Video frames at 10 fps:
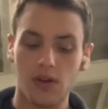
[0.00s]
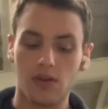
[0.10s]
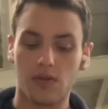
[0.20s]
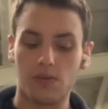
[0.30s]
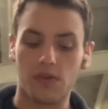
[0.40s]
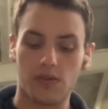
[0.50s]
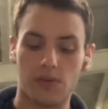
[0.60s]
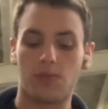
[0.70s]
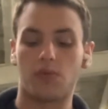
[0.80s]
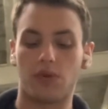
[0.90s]
to a
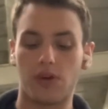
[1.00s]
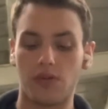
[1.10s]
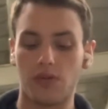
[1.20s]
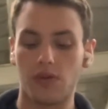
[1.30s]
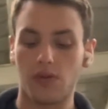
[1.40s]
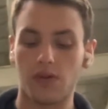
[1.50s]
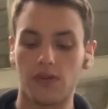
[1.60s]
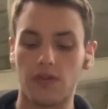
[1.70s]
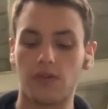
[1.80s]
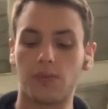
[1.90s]
museum will hinder the
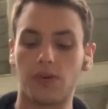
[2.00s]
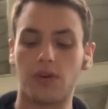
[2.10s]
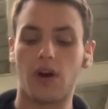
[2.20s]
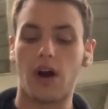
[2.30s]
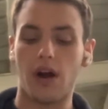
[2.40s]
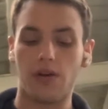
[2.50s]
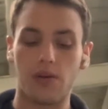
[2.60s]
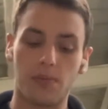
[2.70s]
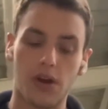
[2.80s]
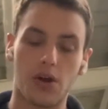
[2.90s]
organization's ability to hire
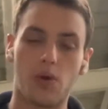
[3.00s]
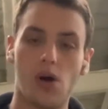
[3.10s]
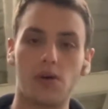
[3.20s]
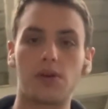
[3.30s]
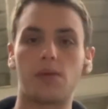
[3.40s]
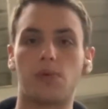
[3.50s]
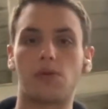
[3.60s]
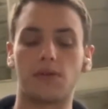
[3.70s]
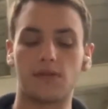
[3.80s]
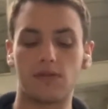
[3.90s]
and pay quality
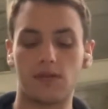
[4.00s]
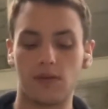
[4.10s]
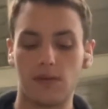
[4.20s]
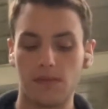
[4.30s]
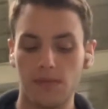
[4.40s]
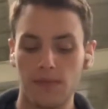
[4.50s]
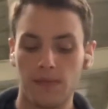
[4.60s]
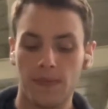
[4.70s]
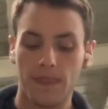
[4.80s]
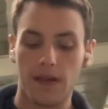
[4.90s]
employees.
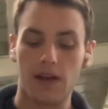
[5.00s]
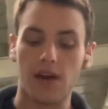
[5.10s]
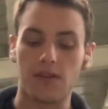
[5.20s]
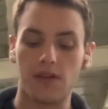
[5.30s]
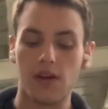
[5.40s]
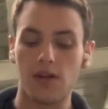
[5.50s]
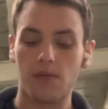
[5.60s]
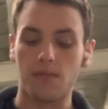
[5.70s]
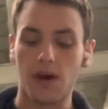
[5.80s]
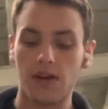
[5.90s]
And as stated
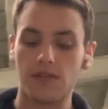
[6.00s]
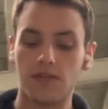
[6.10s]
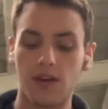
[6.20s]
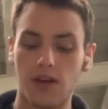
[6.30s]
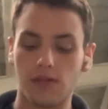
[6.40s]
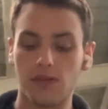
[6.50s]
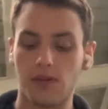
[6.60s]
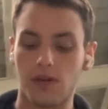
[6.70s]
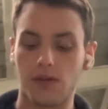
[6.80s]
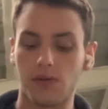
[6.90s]
in Megan Stanley's
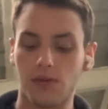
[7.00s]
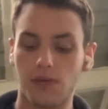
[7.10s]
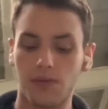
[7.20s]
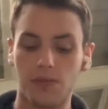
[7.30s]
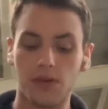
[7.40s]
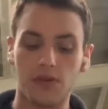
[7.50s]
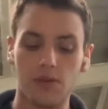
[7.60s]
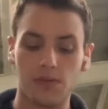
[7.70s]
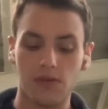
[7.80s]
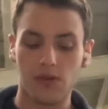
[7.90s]
article,
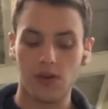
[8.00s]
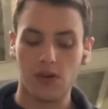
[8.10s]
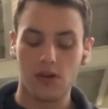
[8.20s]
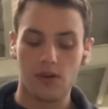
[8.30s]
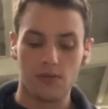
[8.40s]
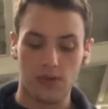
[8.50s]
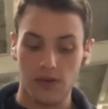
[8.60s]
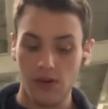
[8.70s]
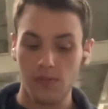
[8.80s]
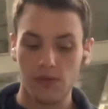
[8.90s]
museums
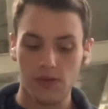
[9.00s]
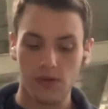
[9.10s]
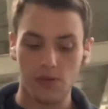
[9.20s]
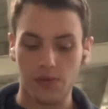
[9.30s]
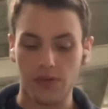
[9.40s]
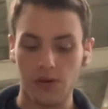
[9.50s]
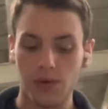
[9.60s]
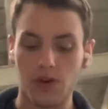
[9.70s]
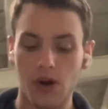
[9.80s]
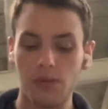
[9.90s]
would simply
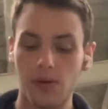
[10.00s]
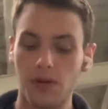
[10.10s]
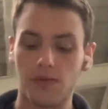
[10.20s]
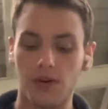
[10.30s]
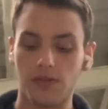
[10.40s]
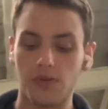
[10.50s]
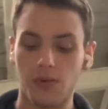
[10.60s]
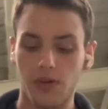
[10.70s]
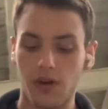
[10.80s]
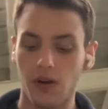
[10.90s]
not be able to function
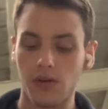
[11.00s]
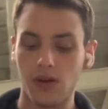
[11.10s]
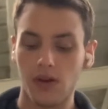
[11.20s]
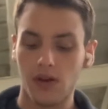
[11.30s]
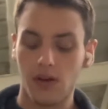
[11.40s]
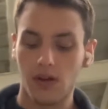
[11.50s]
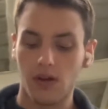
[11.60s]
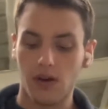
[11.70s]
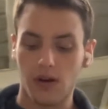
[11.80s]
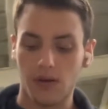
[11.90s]
without
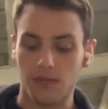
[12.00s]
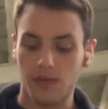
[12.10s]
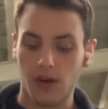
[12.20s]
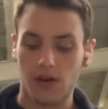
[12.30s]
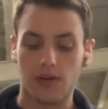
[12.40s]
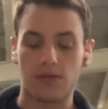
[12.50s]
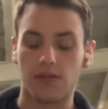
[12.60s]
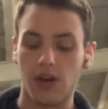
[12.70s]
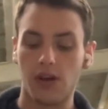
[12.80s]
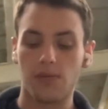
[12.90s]
a
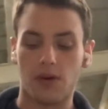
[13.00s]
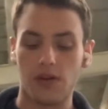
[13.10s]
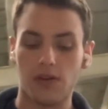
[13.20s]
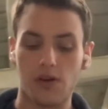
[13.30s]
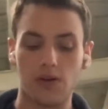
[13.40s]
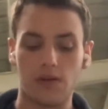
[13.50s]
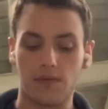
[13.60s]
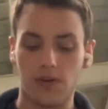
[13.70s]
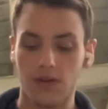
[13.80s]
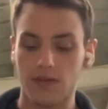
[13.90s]
steady monetary
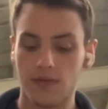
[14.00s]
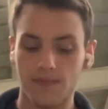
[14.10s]
influx.